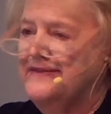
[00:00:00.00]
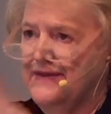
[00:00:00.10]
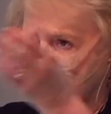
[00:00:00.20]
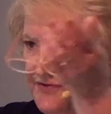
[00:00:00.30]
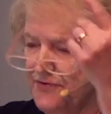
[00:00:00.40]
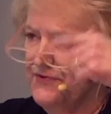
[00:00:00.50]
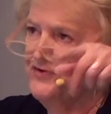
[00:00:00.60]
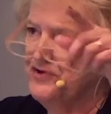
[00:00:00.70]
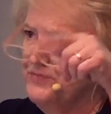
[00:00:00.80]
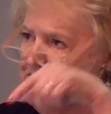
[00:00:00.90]
that the
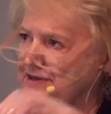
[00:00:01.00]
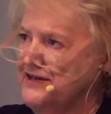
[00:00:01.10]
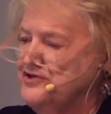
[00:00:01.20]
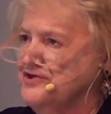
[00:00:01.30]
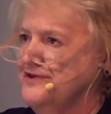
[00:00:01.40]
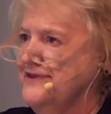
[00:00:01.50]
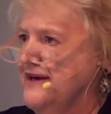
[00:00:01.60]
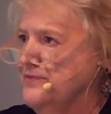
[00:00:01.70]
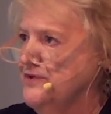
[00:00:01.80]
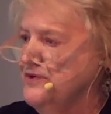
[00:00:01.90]
interpretation of
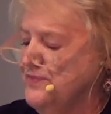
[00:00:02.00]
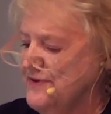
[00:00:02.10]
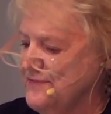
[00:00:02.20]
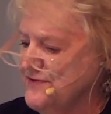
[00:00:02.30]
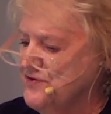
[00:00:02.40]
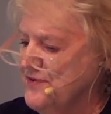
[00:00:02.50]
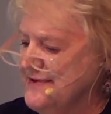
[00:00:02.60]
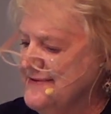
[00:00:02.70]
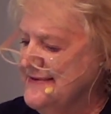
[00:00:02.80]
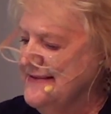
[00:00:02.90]
that word when it was
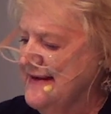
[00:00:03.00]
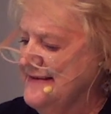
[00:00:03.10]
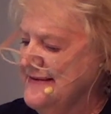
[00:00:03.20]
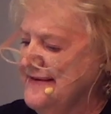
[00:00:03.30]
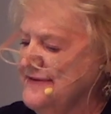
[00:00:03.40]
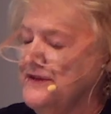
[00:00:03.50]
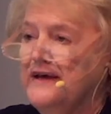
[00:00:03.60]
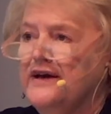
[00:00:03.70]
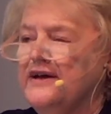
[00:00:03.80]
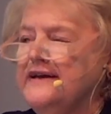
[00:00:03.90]
translated, and
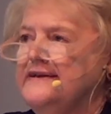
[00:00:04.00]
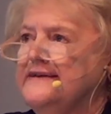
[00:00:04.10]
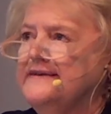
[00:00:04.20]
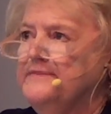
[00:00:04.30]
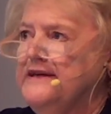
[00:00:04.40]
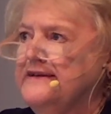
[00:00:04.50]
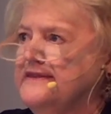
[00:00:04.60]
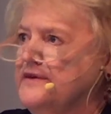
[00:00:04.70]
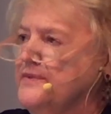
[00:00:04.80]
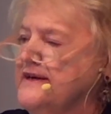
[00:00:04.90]
he didn't mean
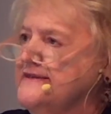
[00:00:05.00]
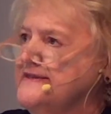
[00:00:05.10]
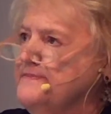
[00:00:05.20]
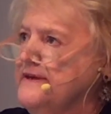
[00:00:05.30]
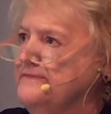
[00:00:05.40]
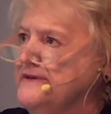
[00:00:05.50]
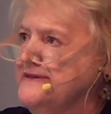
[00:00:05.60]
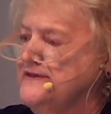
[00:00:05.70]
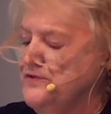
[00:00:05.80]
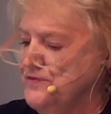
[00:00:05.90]
it the way it's been
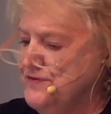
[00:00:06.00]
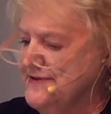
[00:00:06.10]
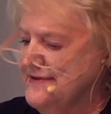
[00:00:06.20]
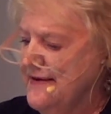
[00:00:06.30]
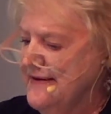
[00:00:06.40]
misused.